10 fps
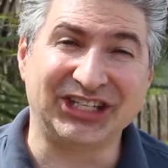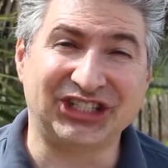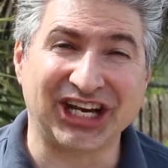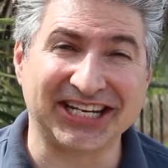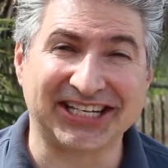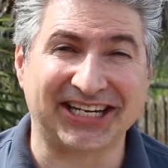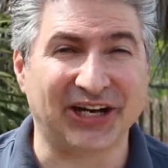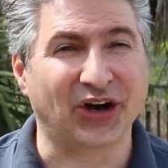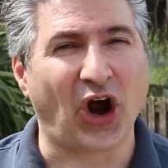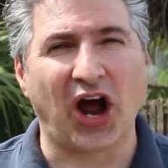it's Jesse
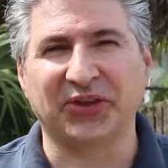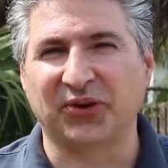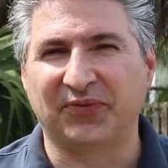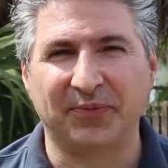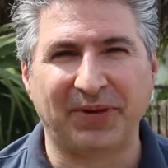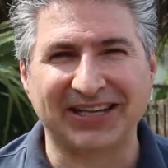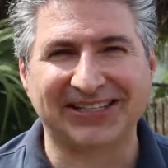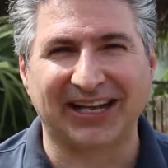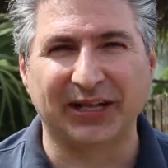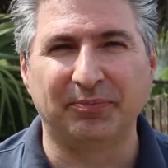here, author of the
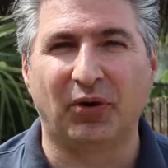best-selling